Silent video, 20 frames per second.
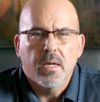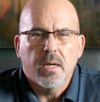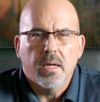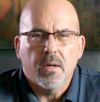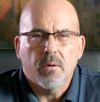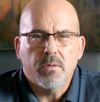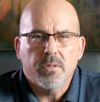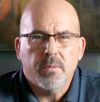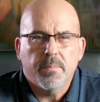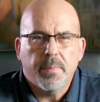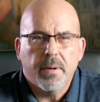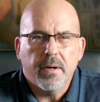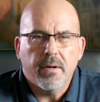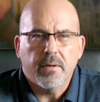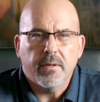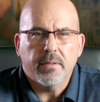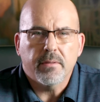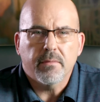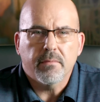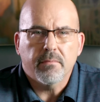It was
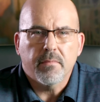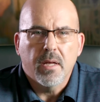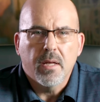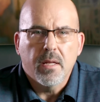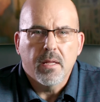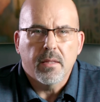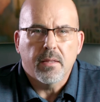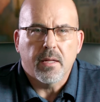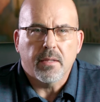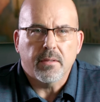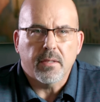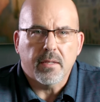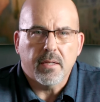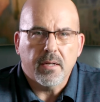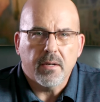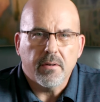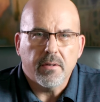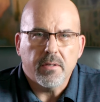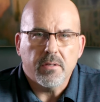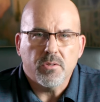apparent that the
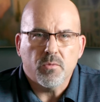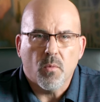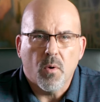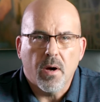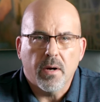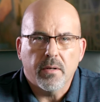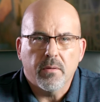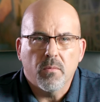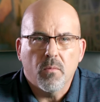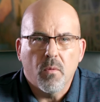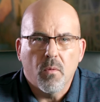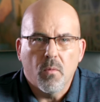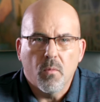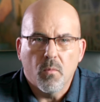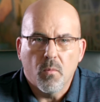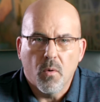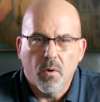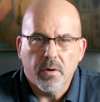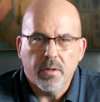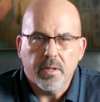carriers wanted
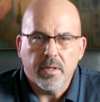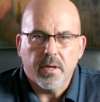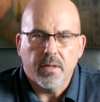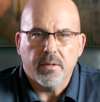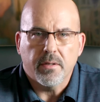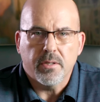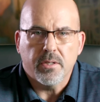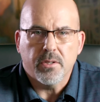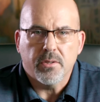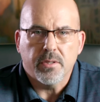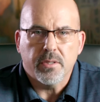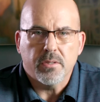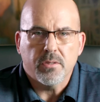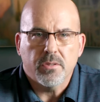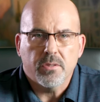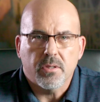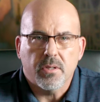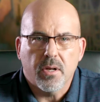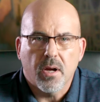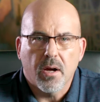one of the other unions
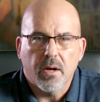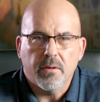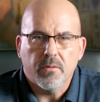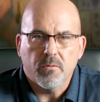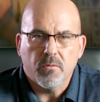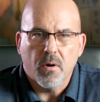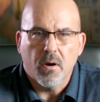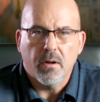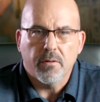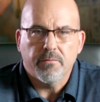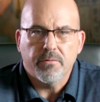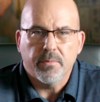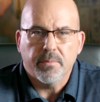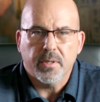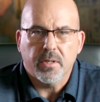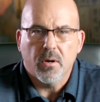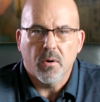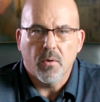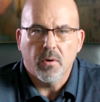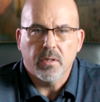to cut and run from the
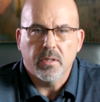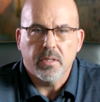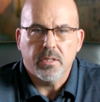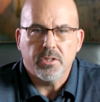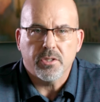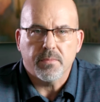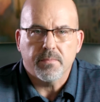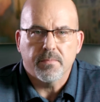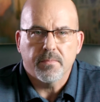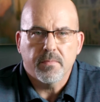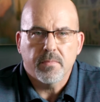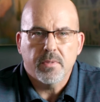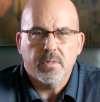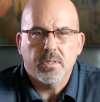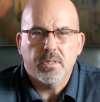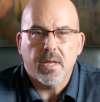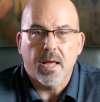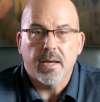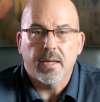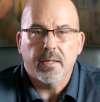coalition,
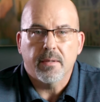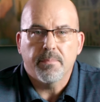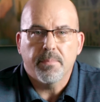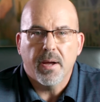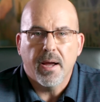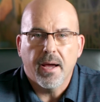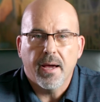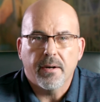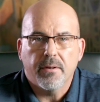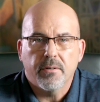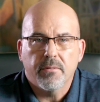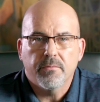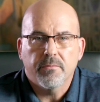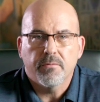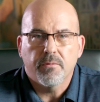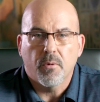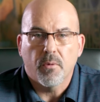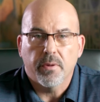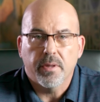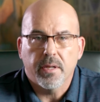setting a pattern
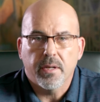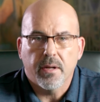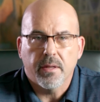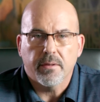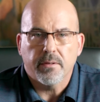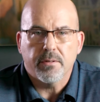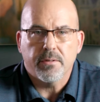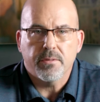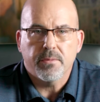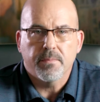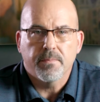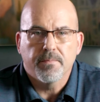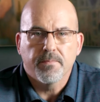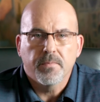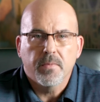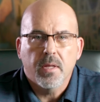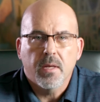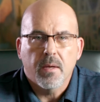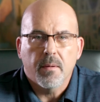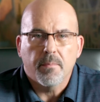for the others.
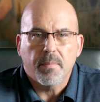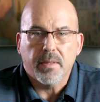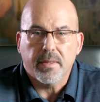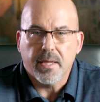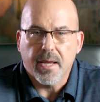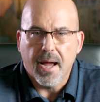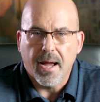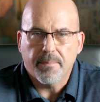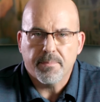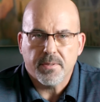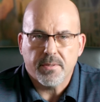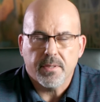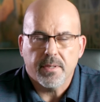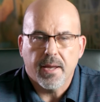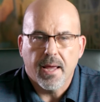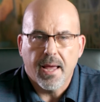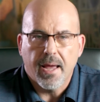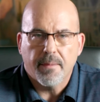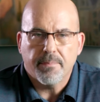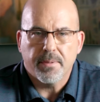But the opposite
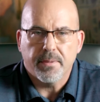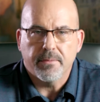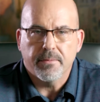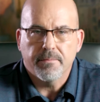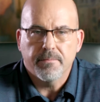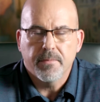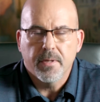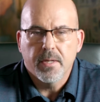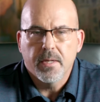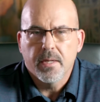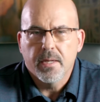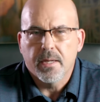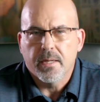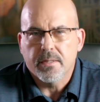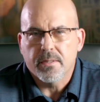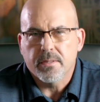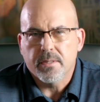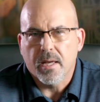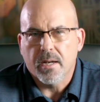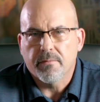happened.
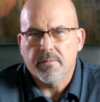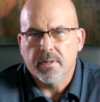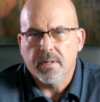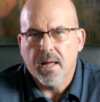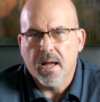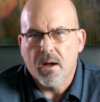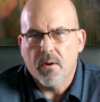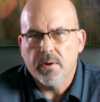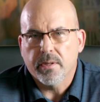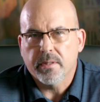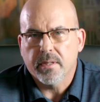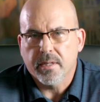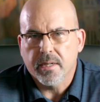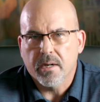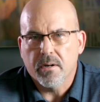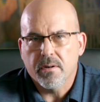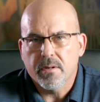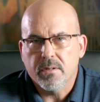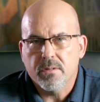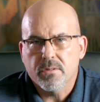Instead of allowing the
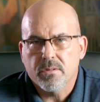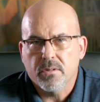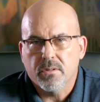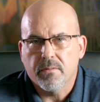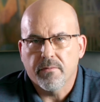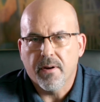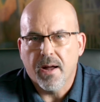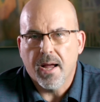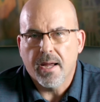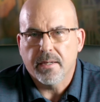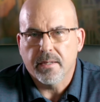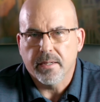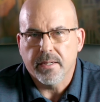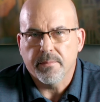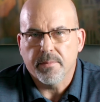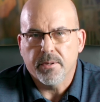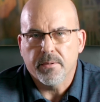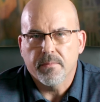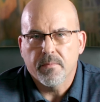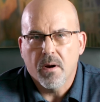carriers to divide
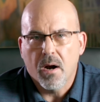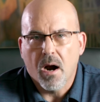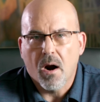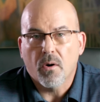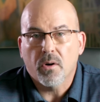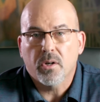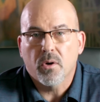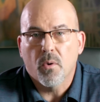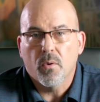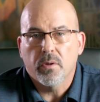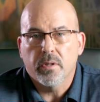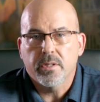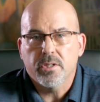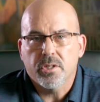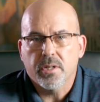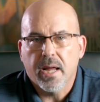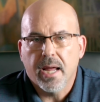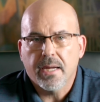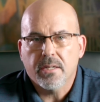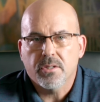labor, our
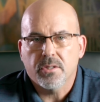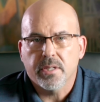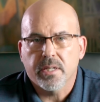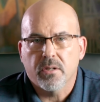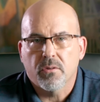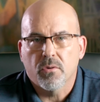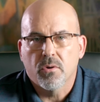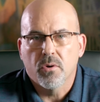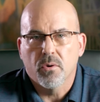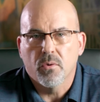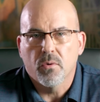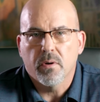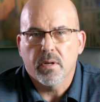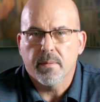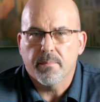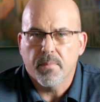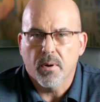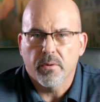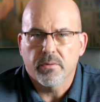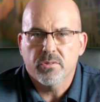coalition actually grew
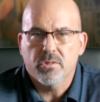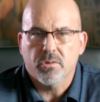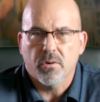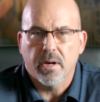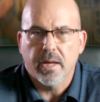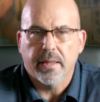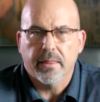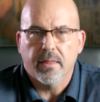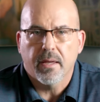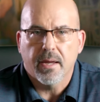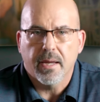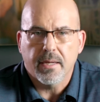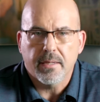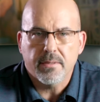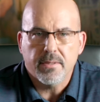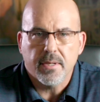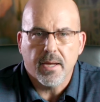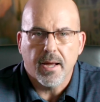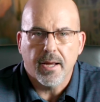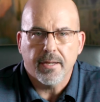in both strength and
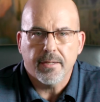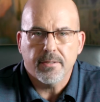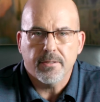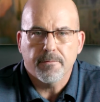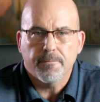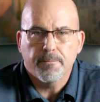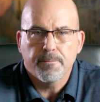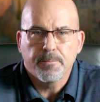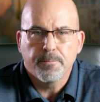size.